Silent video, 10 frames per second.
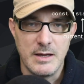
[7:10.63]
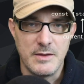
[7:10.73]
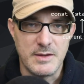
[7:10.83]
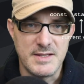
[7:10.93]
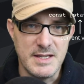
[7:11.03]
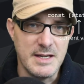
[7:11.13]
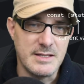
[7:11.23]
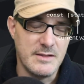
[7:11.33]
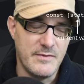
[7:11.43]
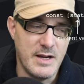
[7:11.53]
The
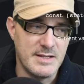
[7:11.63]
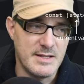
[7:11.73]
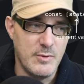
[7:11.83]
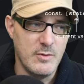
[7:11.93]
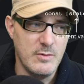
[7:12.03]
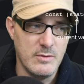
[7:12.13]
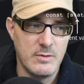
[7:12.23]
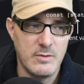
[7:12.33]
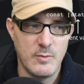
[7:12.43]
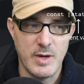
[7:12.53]
syntax is fairly simple.
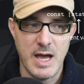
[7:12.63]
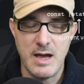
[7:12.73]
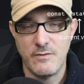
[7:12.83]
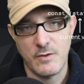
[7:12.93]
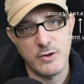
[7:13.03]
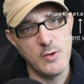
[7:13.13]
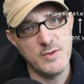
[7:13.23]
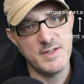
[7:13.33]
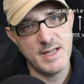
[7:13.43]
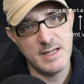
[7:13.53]
We have
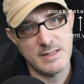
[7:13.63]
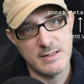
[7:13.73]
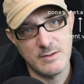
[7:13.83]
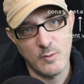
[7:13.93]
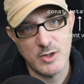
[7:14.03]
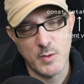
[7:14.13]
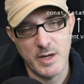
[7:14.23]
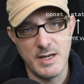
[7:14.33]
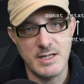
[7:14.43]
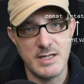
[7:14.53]
use state, which we
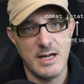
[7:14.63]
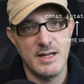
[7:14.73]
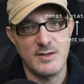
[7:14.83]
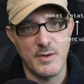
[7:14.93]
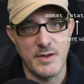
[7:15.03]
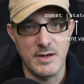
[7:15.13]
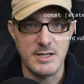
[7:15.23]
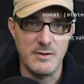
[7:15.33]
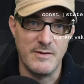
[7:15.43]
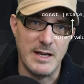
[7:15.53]
initialize with the
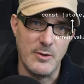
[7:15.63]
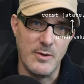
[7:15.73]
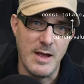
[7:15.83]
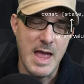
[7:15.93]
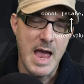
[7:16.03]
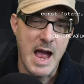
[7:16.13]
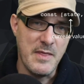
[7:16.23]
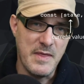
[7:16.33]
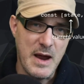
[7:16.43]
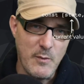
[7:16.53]
initial value,
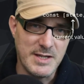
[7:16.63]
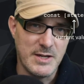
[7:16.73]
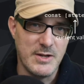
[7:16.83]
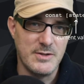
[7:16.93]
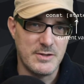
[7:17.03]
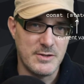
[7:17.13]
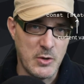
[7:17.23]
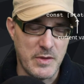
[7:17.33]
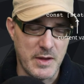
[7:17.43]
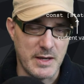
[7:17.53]
and that returns
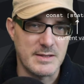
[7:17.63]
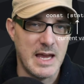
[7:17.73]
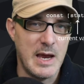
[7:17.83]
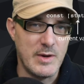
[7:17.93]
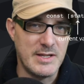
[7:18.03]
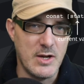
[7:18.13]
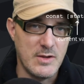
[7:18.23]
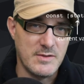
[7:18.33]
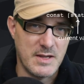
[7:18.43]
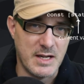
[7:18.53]
2 things. It
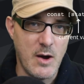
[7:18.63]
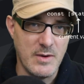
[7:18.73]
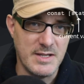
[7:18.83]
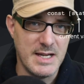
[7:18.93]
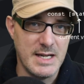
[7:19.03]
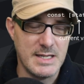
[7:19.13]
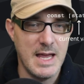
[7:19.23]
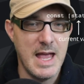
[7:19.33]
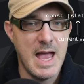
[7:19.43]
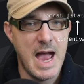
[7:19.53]
returns the current state,
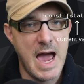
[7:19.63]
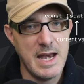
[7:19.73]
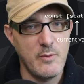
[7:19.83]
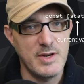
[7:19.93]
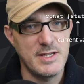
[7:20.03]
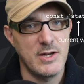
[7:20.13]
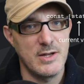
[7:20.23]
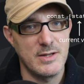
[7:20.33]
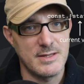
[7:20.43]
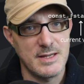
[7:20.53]
and it
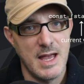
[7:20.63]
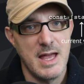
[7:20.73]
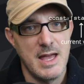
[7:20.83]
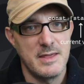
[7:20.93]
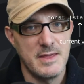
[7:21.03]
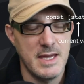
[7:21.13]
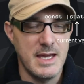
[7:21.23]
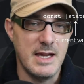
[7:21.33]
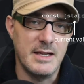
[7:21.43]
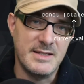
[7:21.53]
returns
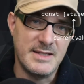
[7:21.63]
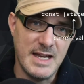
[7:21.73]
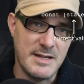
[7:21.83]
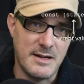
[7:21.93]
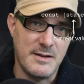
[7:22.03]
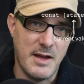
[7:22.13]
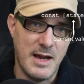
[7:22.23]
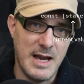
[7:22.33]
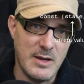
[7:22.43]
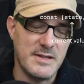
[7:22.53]
the setter that
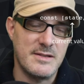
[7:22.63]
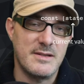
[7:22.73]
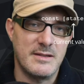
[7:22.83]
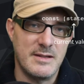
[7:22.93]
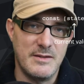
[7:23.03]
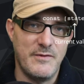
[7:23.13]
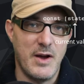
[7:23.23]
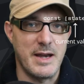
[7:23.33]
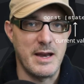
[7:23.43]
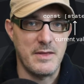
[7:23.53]
allows us to
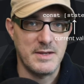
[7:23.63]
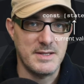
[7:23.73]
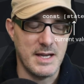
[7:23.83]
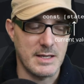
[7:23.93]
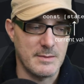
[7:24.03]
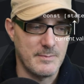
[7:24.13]
define the state.